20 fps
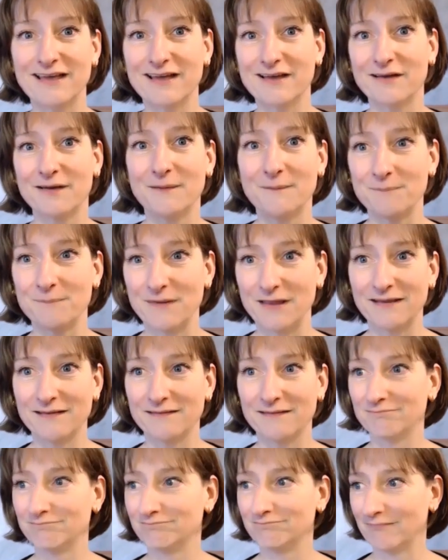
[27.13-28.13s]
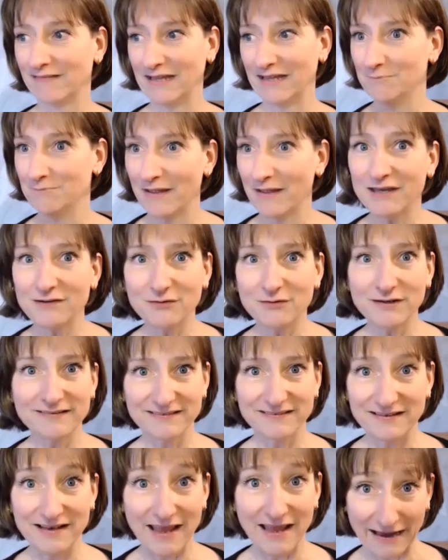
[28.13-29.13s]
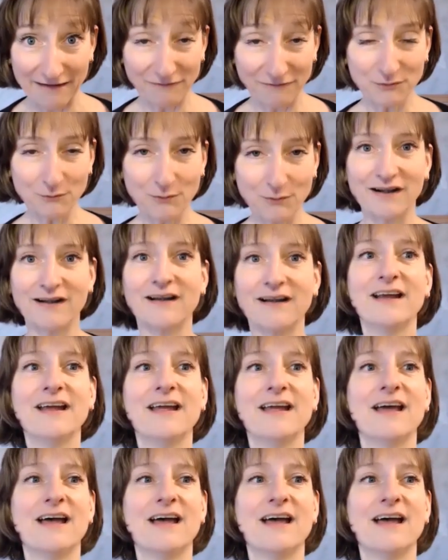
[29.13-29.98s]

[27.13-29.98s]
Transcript: them in, in bakeries and everywhere